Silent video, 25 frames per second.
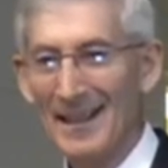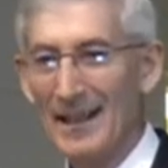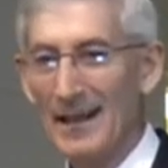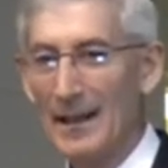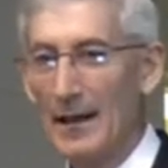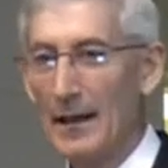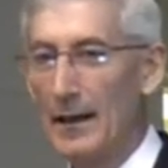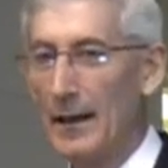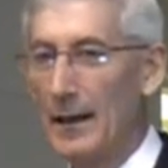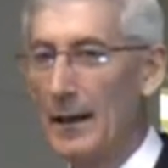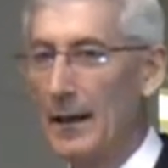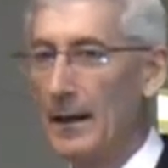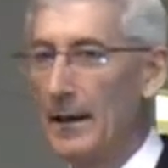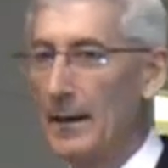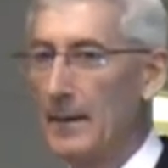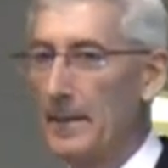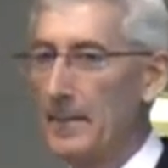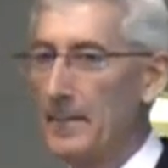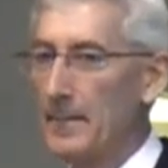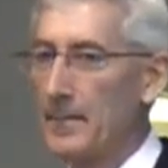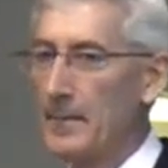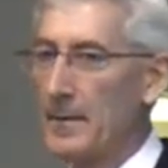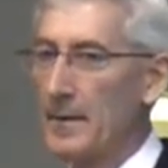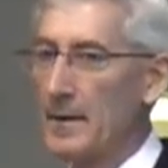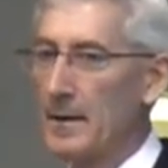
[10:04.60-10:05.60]

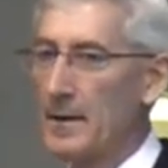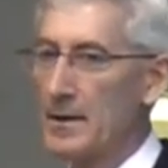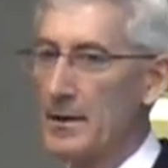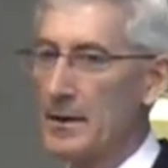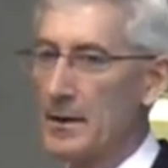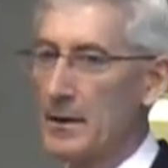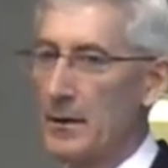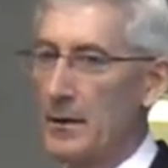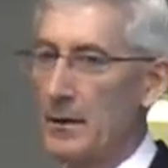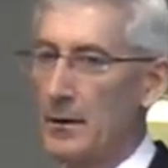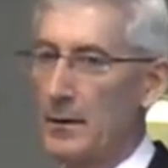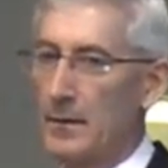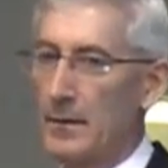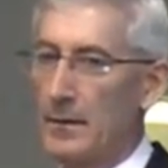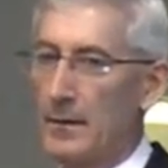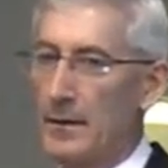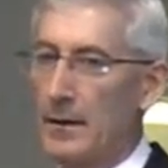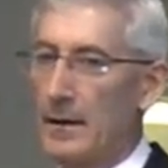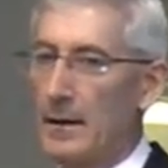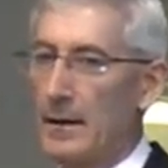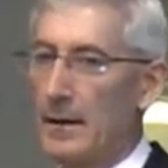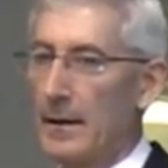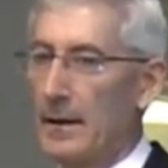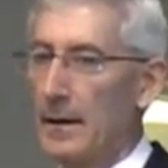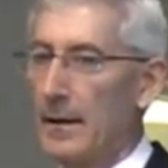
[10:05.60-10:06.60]
Uh, so
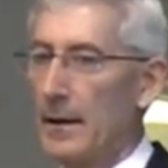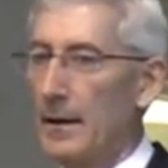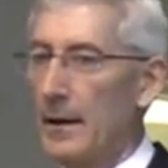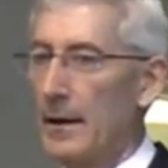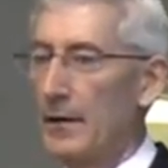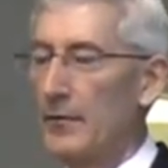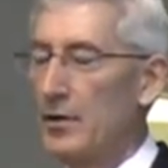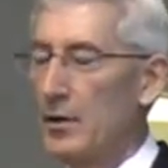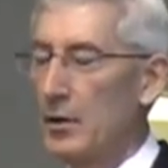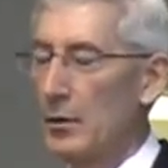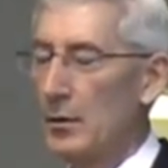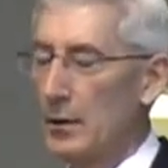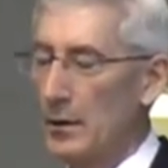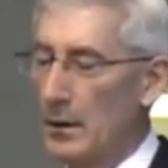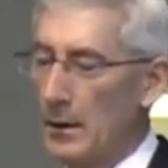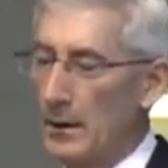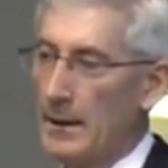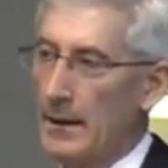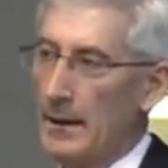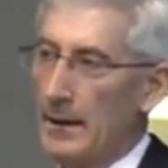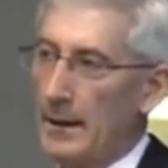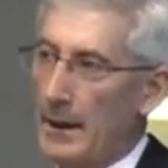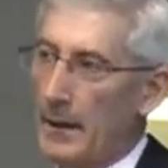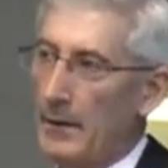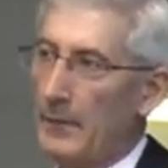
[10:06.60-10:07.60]
if you look
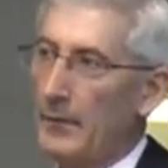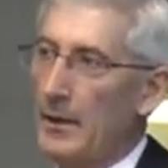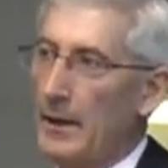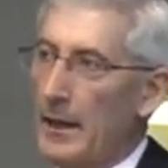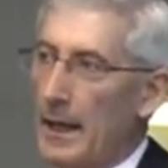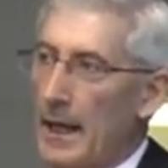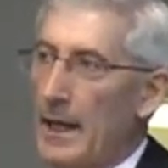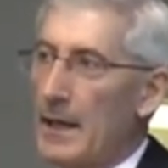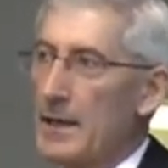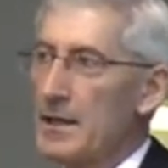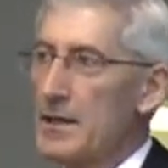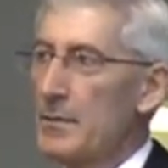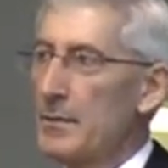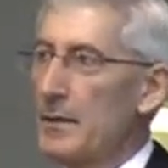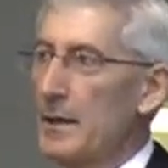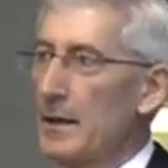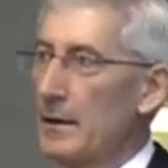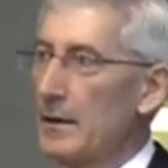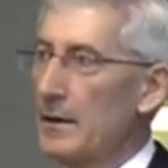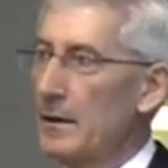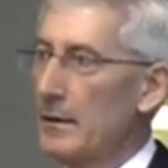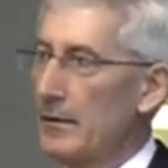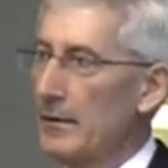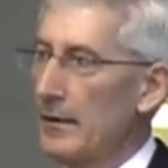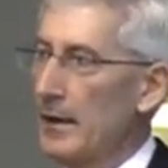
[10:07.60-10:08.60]
at every
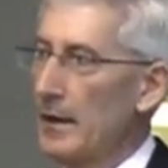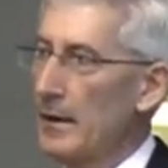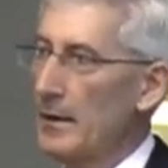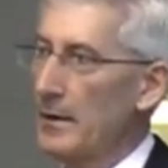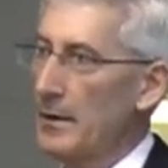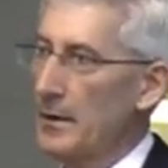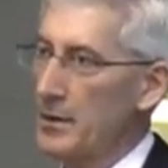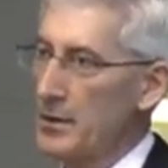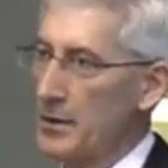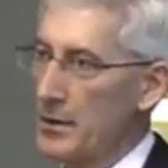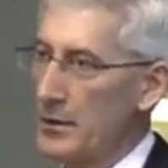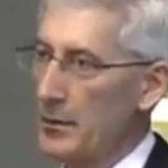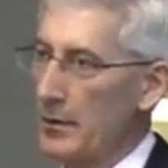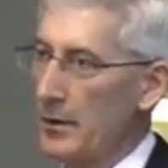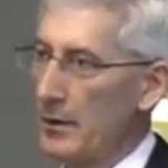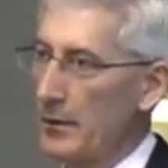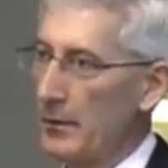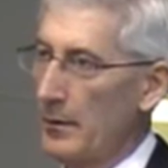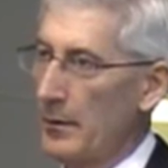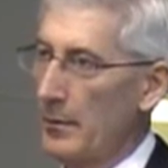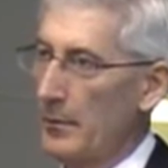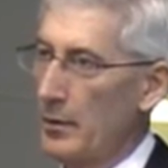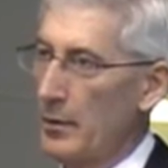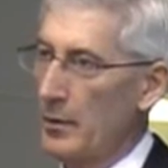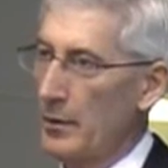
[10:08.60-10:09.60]
aspect of how these UN
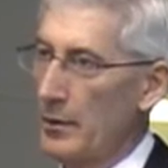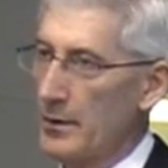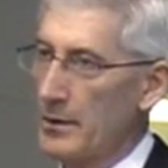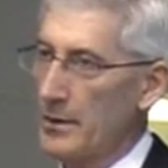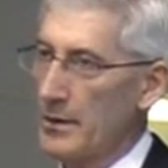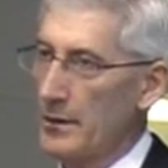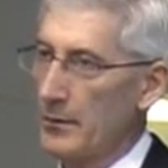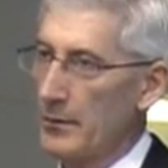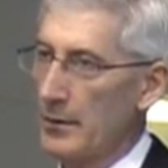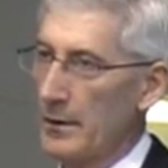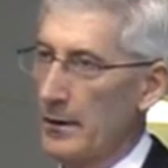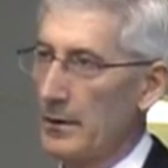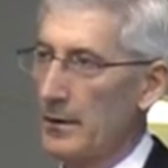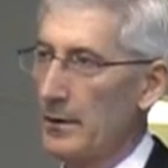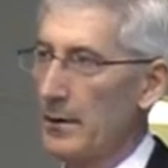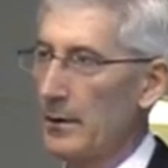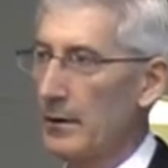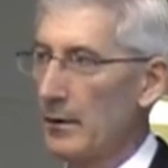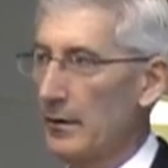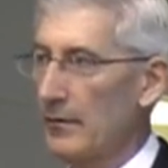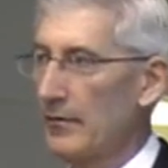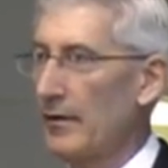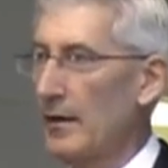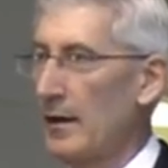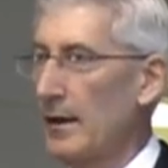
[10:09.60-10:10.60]
reports are written,
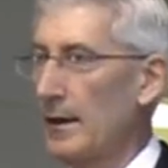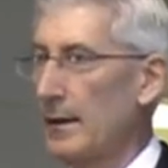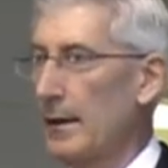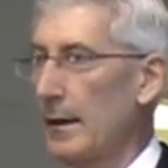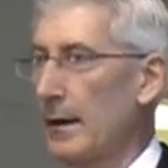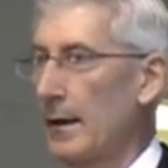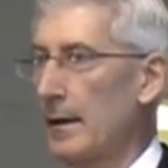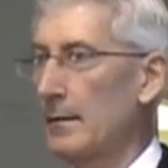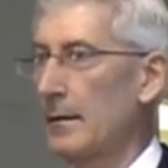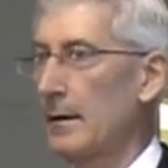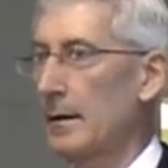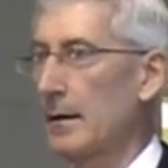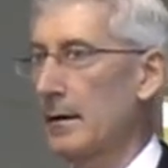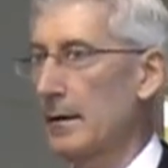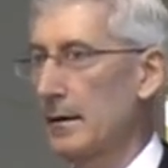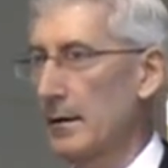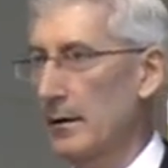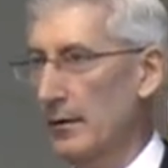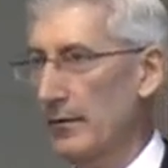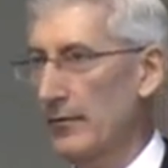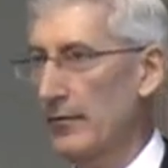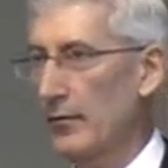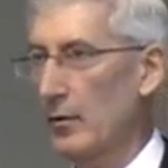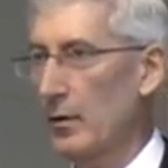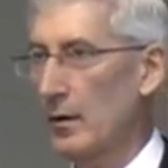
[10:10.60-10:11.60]
you'll find out
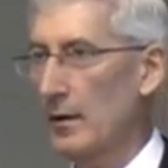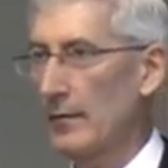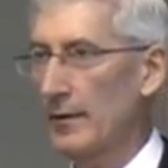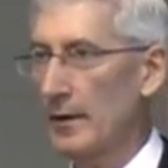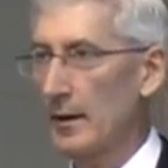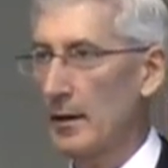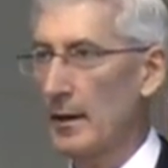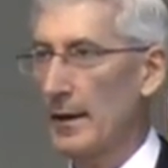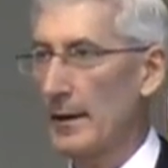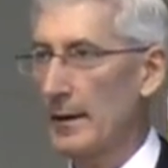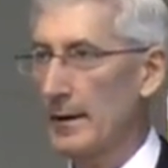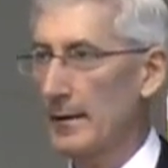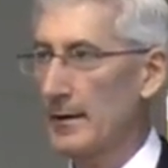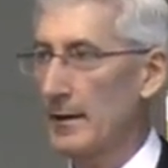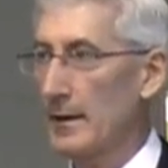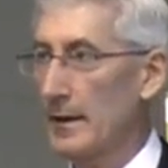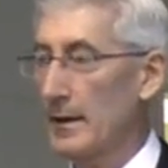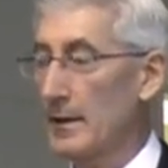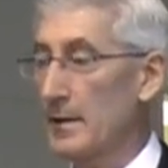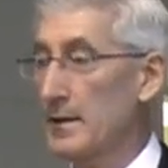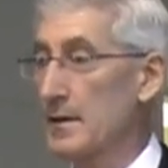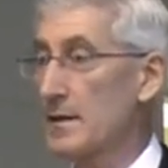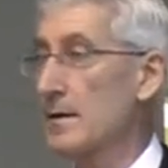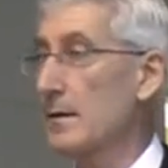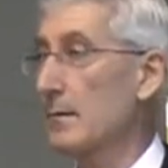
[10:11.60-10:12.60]
they're full of a lot of
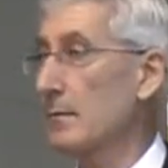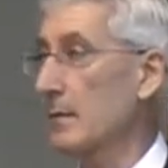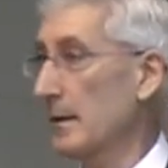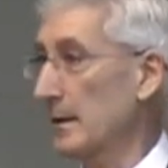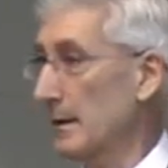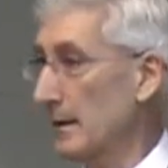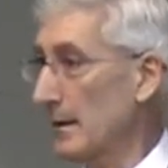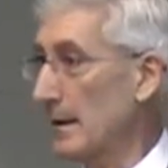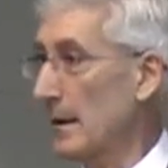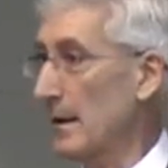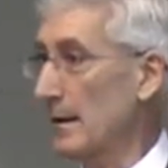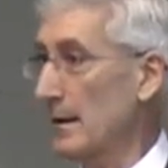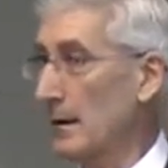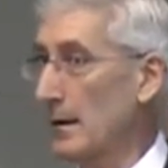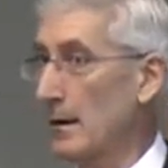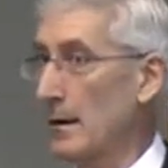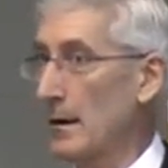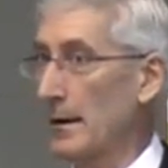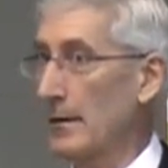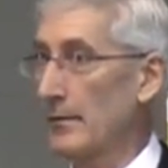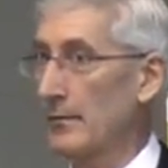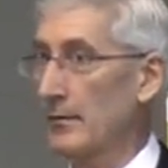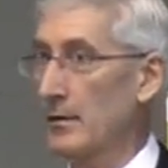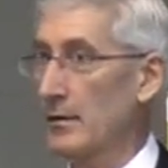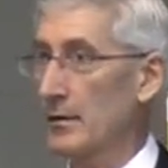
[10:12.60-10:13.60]
things, but not a
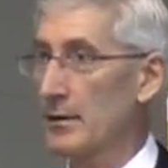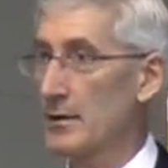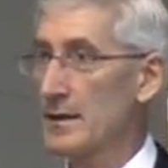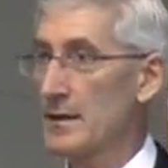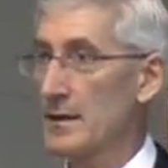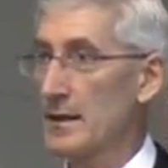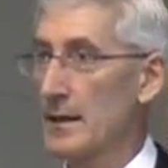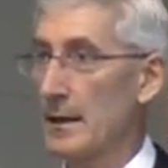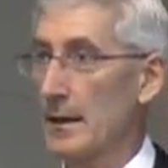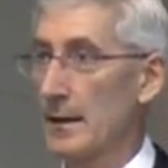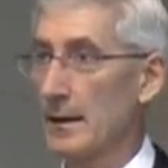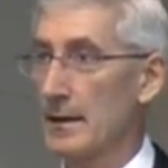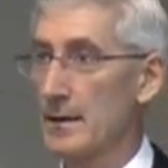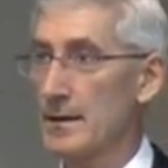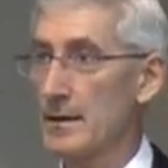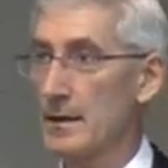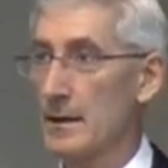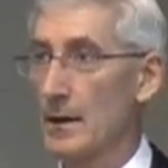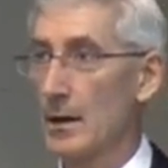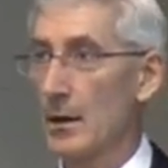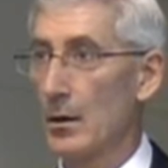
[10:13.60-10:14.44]
lot of good science.